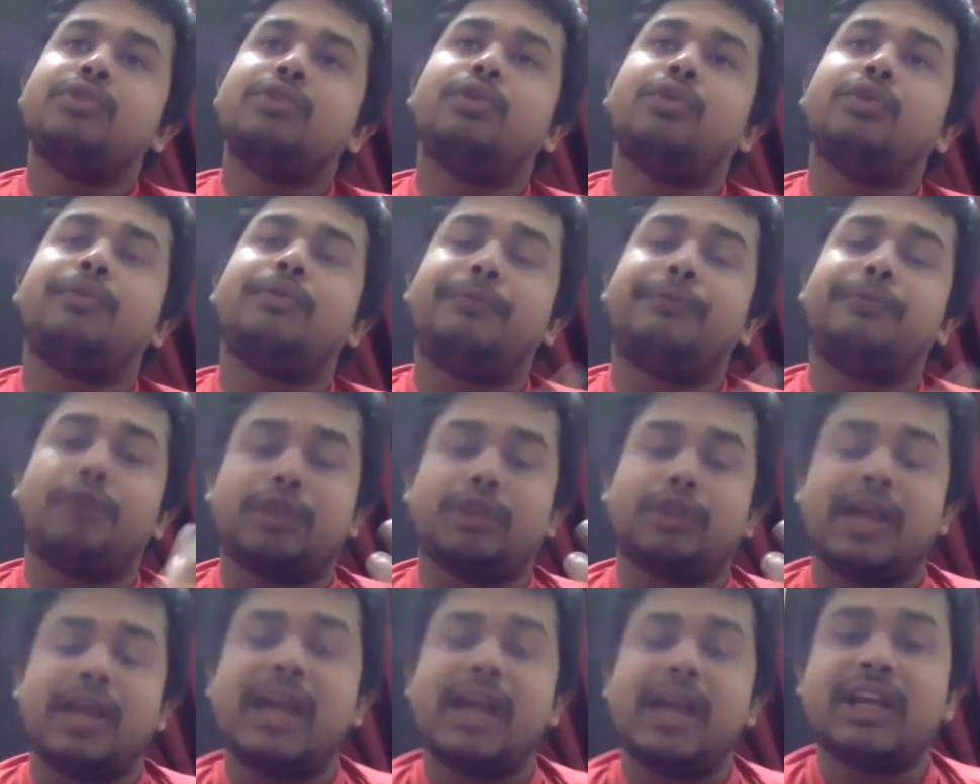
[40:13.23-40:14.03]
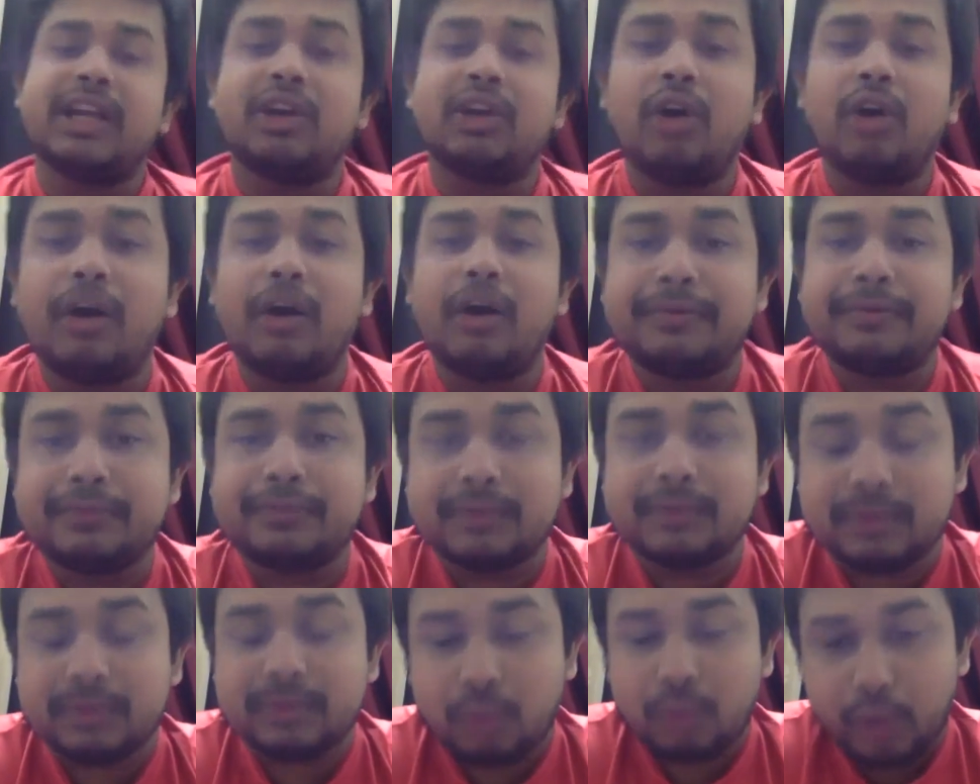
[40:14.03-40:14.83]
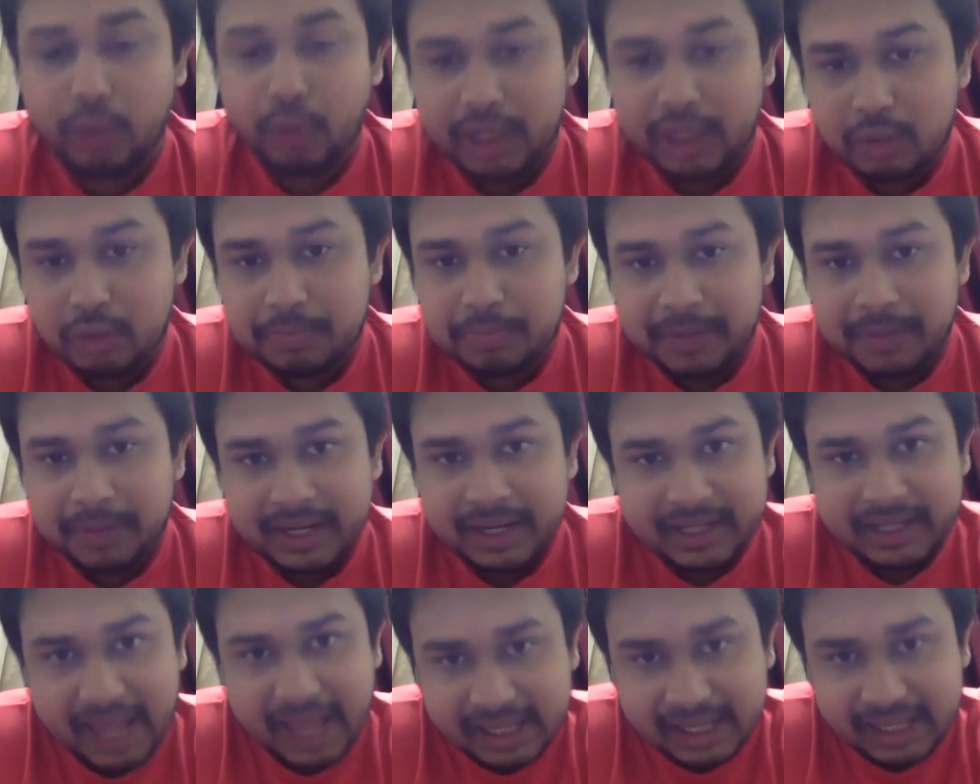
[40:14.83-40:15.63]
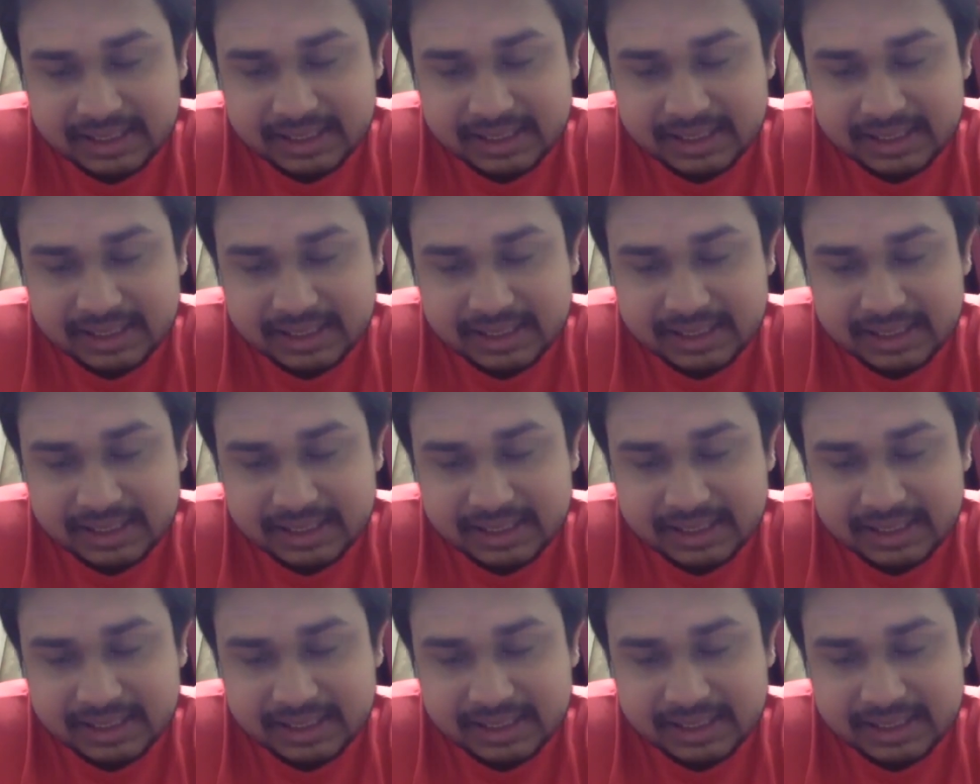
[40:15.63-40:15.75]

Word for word: So for that, you have, when you play next